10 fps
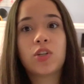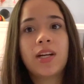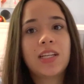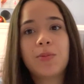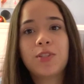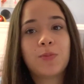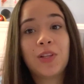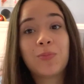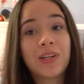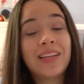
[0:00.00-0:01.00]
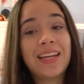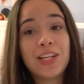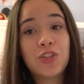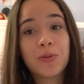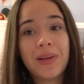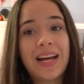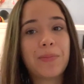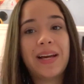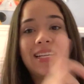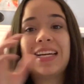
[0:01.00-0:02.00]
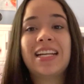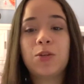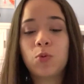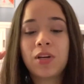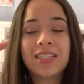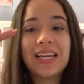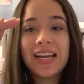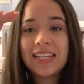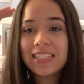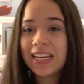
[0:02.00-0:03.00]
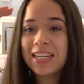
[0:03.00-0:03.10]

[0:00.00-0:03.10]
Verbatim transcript: Try to keep a small umbrella in your bag. Buy a tiny one, tiny